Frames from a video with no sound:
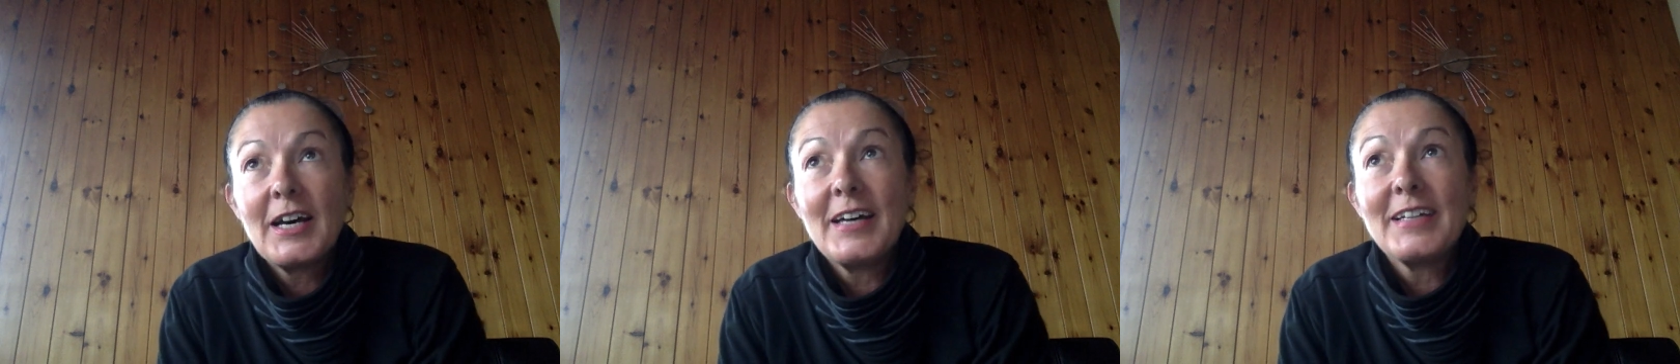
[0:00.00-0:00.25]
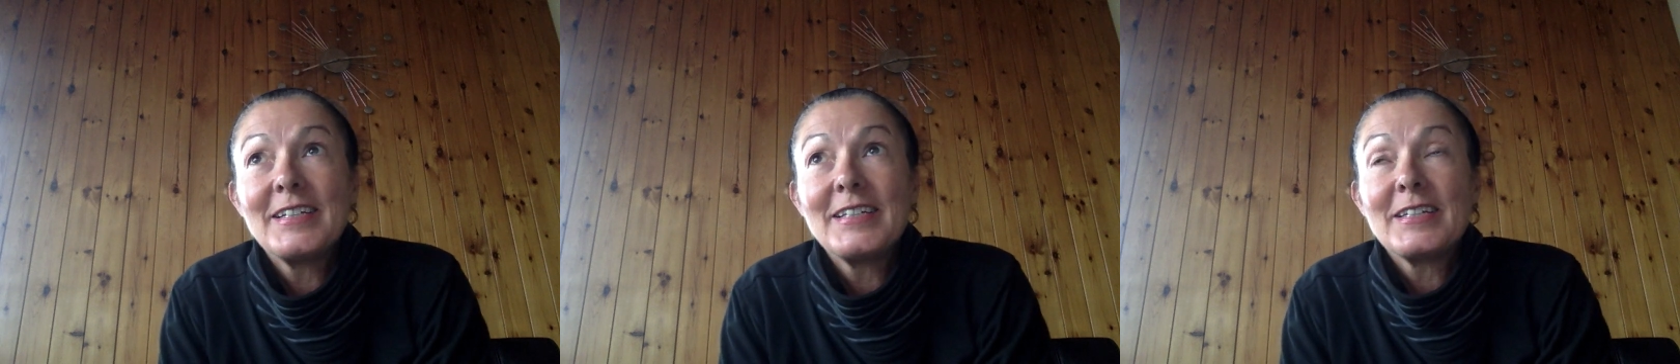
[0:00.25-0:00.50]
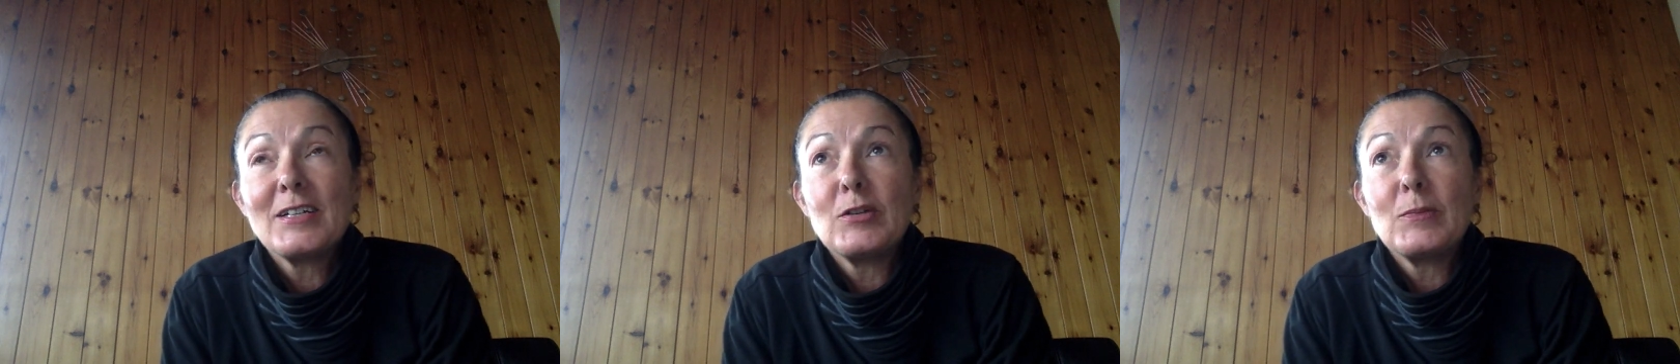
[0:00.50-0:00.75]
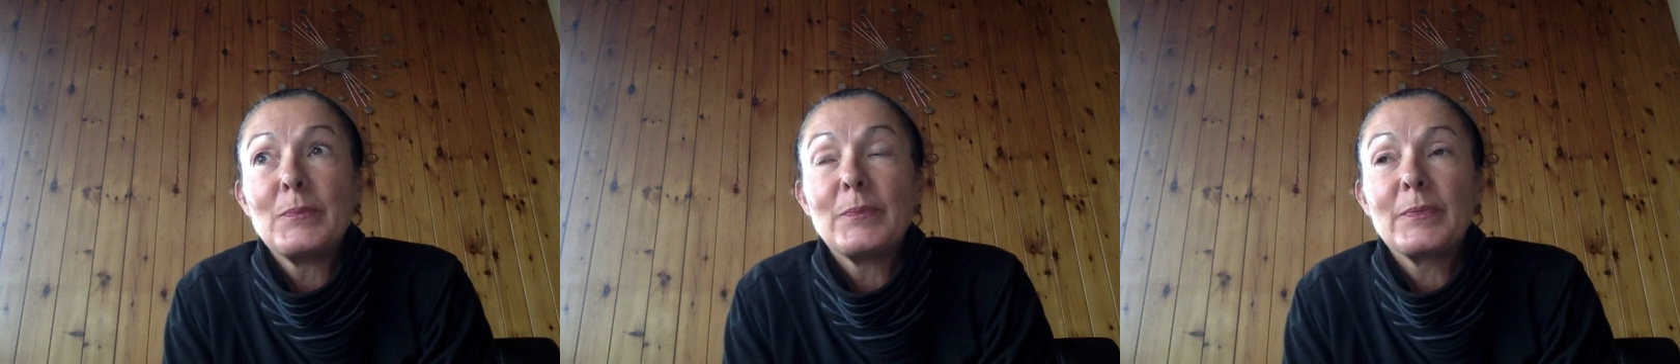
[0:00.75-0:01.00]
And
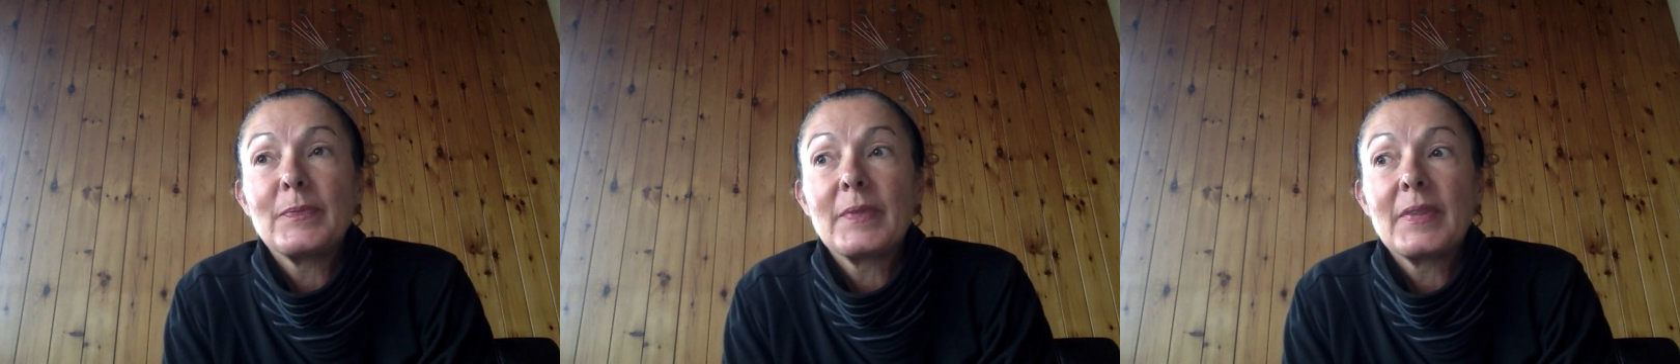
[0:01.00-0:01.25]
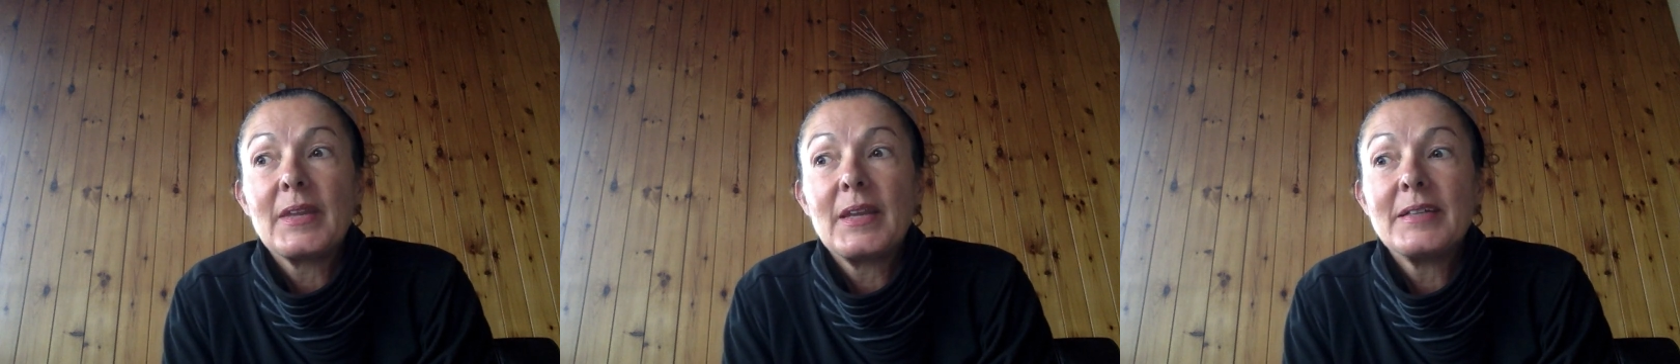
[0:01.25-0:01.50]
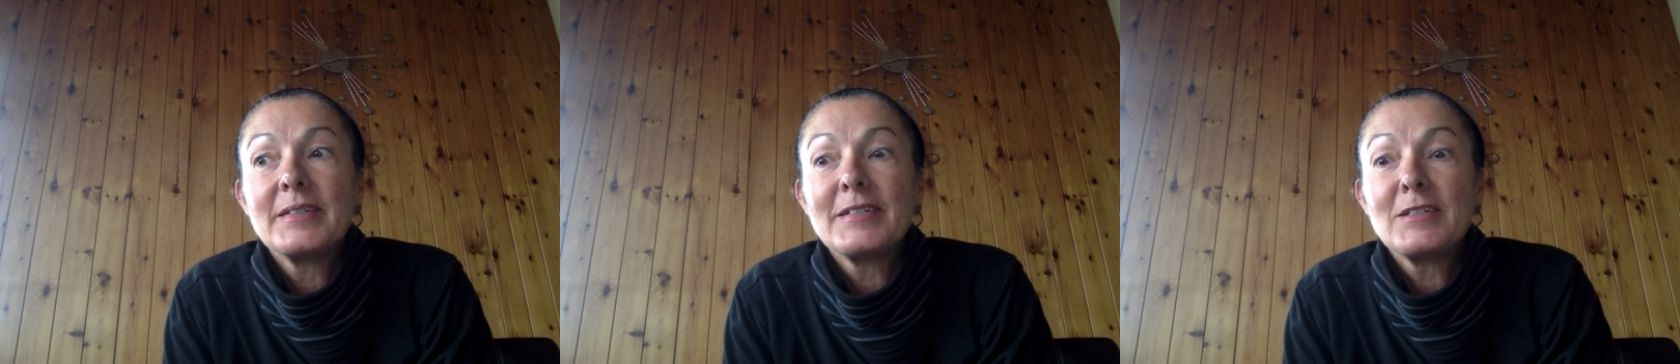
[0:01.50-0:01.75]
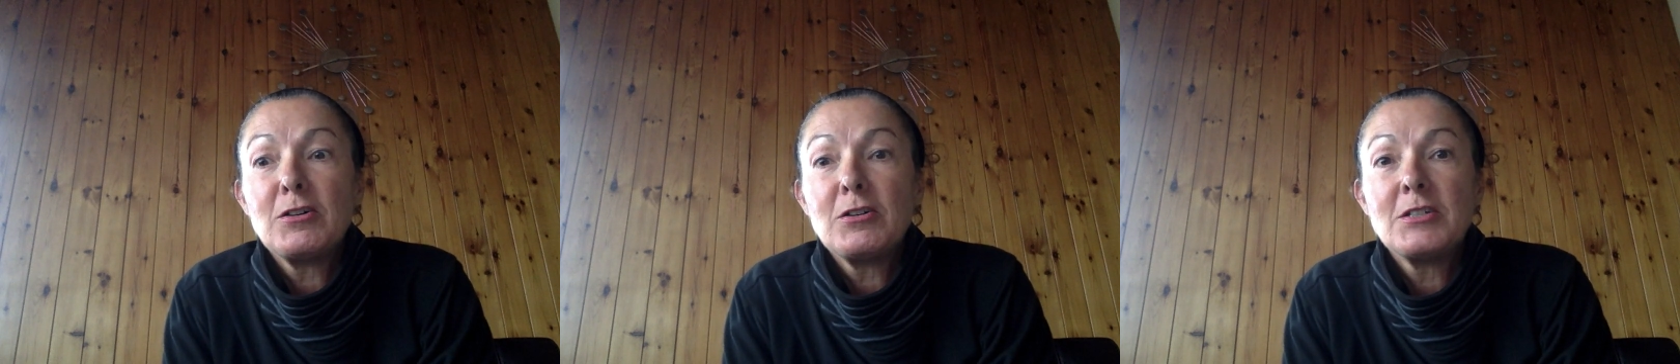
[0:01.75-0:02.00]
it
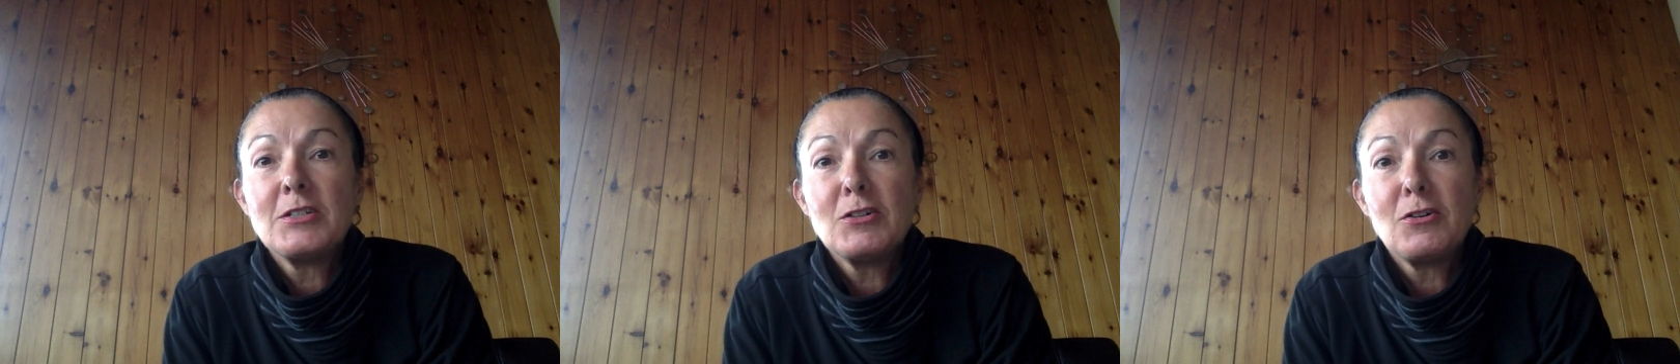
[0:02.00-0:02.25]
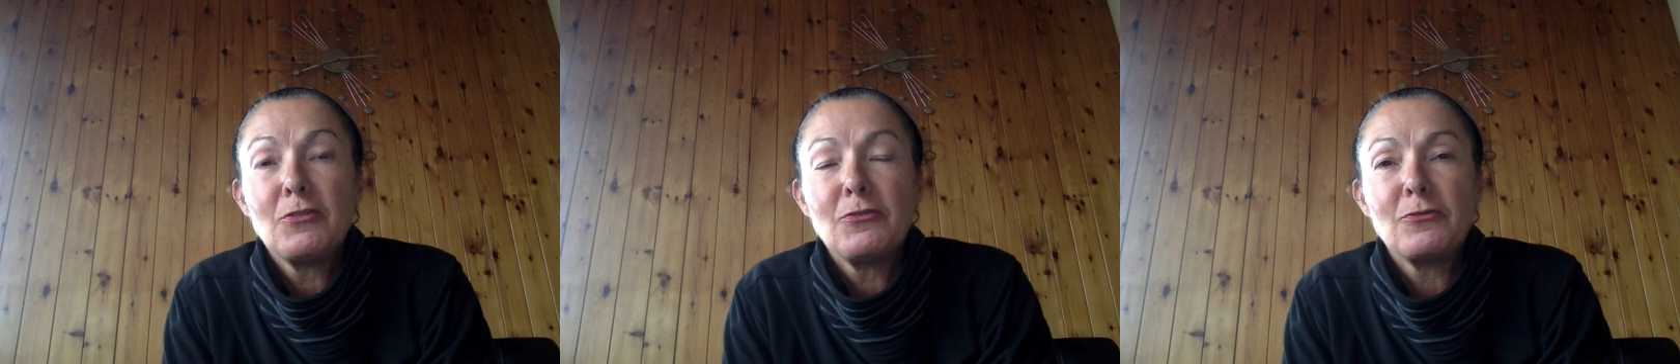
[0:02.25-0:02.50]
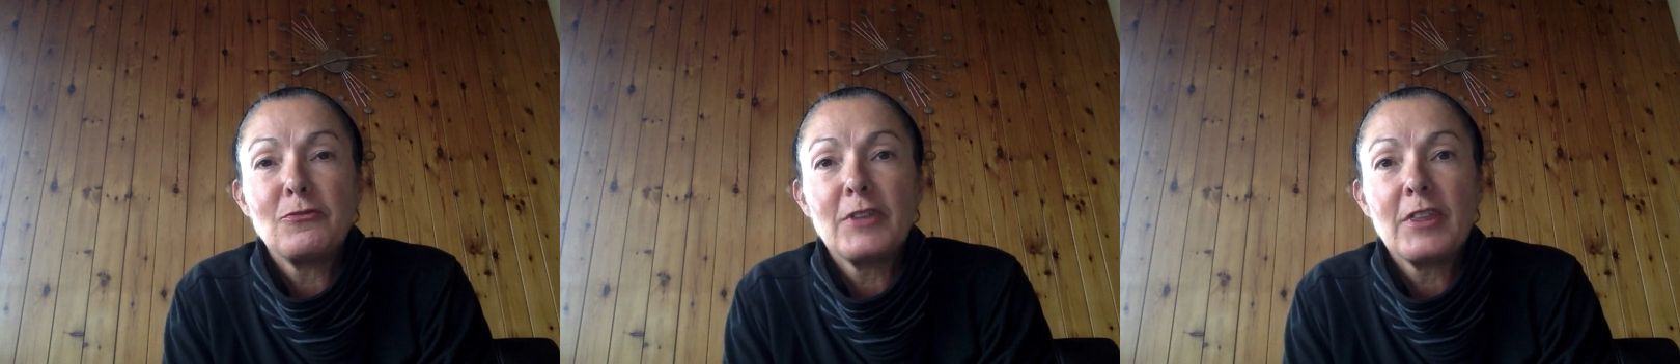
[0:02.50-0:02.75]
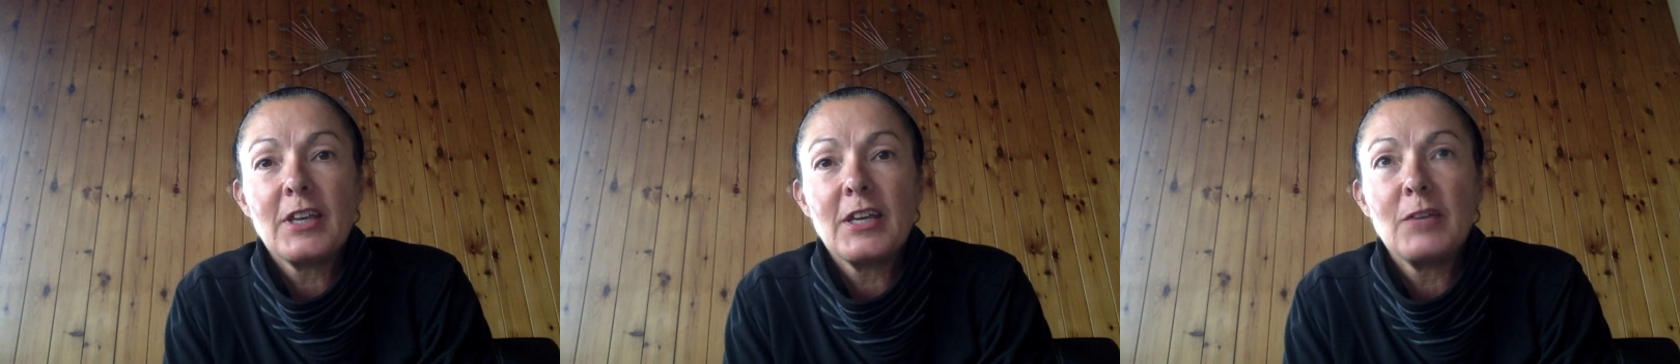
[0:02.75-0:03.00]
started off
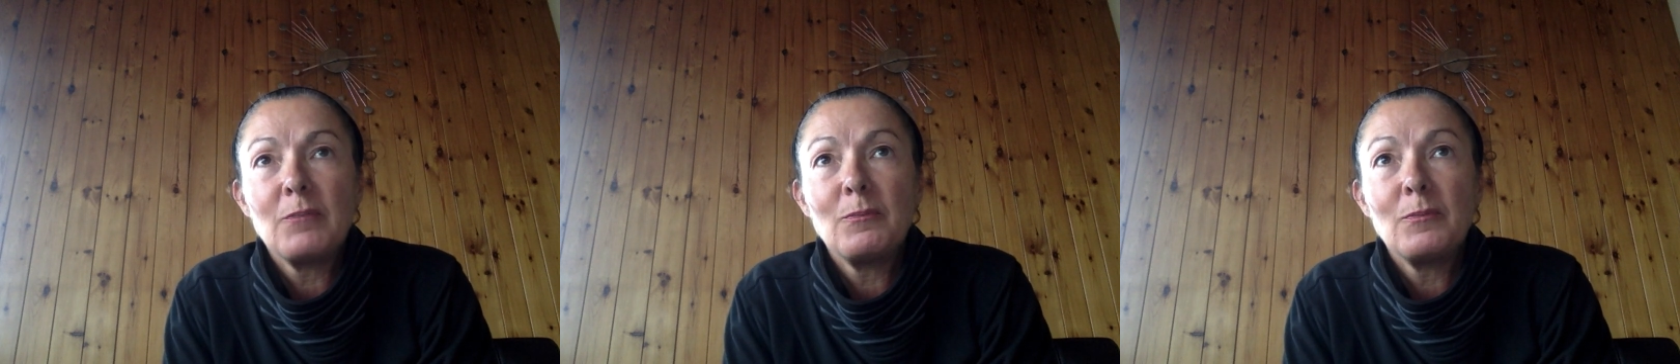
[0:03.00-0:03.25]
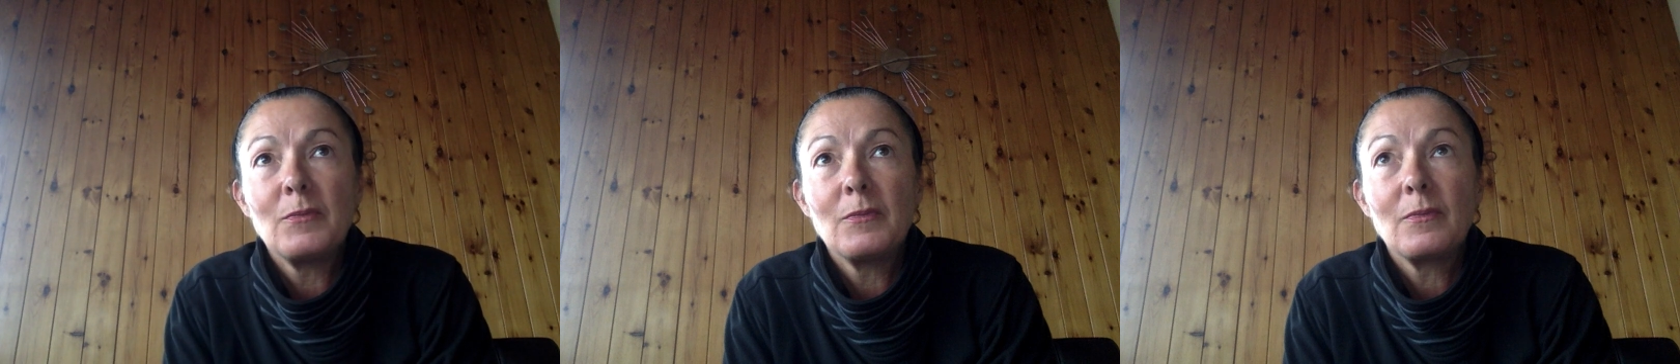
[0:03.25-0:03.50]
with him.